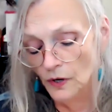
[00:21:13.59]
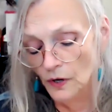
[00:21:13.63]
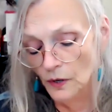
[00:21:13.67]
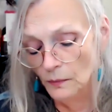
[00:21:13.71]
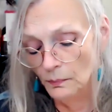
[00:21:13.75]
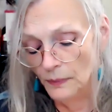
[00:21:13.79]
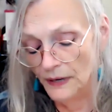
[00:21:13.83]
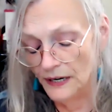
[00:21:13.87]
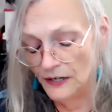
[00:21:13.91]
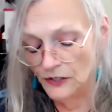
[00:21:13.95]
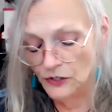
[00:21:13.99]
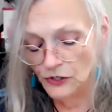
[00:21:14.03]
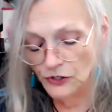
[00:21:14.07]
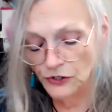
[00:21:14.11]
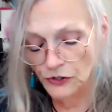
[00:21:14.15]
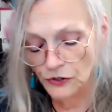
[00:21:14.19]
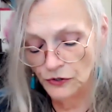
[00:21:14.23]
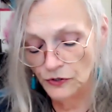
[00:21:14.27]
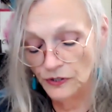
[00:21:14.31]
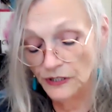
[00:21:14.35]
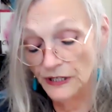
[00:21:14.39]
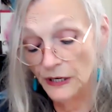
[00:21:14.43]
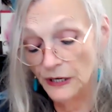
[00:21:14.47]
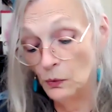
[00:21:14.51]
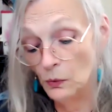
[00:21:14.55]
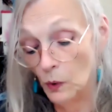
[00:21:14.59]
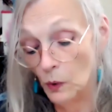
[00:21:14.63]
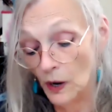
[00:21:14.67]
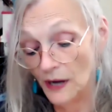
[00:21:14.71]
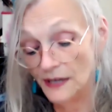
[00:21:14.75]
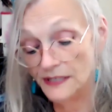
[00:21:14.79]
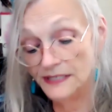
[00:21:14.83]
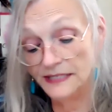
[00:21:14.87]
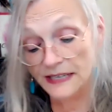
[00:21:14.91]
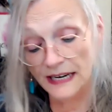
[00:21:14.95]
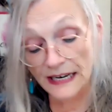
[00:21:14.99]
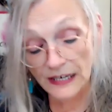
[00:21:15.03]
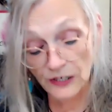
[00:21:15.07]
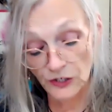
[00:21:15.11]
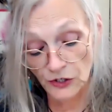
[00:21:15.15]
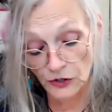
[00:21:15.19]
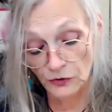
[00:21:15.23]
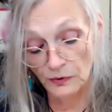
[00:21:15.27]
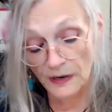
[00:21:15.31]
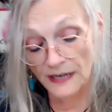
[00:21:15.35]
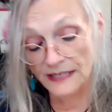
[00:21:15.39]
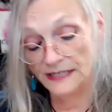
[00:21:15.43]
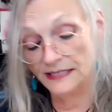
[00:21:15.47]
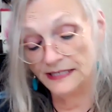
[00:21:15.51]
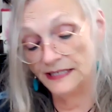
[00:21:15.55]
But it certainly was
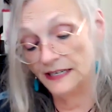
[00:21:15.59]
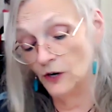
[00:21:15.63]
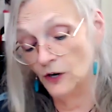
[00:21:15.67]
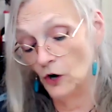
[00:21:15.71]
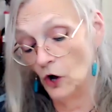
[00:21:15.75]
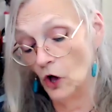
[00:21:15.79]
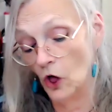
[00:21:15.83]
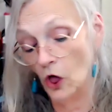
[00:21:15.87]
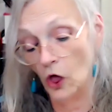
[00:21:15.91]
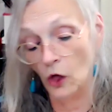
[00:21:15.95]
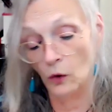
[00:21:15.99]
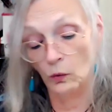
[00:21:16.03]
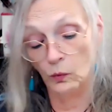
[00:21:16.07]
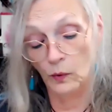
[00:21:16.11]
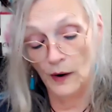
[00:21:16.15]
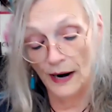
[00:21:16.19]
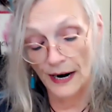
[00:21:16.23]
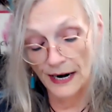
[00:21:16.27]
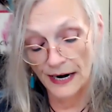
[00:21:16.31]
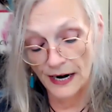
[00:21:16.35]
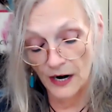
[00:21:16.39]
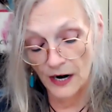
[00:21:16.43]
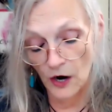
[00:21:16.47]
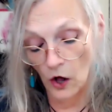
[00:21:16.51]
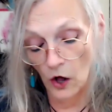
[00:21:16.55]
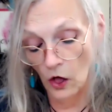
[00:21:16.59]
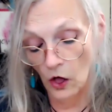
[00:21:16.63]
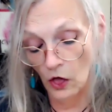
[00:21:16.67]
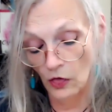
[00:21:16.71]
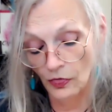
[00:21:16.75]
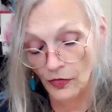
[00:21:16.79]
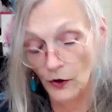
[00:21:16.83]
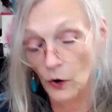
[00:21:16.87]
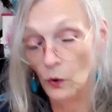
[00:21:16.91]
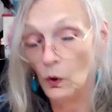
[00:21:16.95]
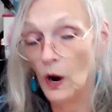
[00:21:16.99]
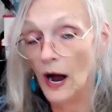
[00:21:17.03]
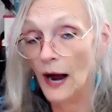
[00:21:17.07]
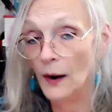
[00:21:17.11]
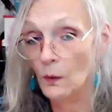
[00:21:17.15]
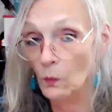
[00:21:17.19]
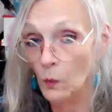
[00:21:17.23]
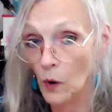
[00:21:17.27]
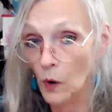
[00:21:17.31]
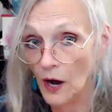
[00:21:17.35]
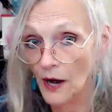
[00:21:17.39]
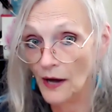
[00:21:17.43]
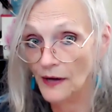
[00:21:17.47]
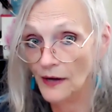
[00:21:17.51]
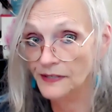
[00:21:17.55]
interesting already, although I
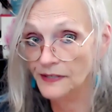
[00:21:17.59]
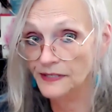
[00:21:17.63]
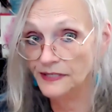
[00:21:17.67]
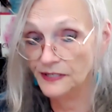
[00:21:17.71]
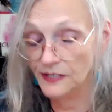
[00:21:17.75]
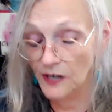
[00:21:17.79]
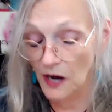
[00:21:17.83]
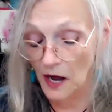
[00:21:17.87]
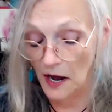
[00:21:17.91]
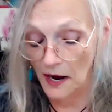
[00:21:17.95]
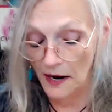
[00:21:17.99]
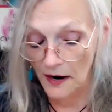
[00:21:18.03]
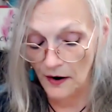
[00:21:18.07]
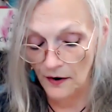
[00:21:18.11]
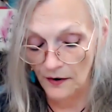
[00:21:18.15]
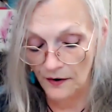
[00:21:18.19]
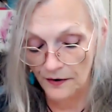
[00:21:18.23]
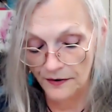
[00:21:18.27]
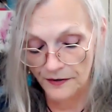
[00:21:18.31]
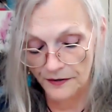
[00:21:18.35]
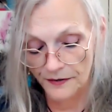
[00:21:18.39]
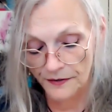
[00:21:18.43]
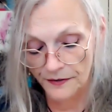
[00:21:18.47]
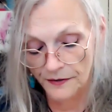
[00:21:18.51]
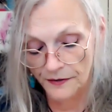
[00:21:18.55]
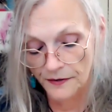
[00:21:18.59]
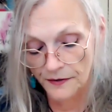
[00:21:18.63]
was tired.